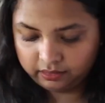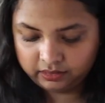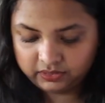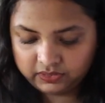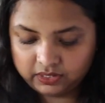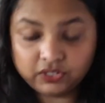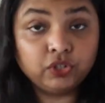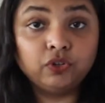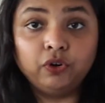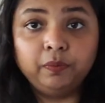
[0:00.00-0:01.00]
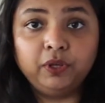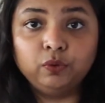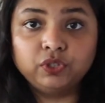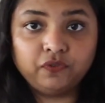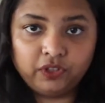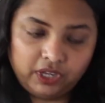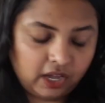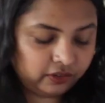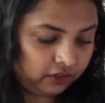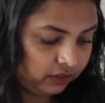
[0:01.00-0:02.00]
this is going to be used for the
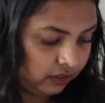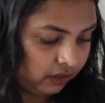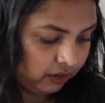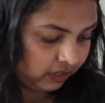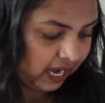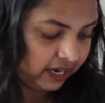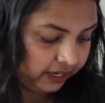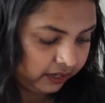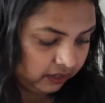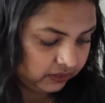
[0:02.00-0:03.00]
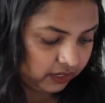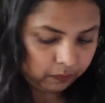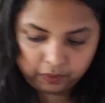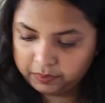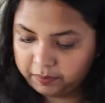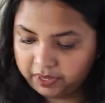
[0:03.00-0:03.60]
other candied nuts that we'll be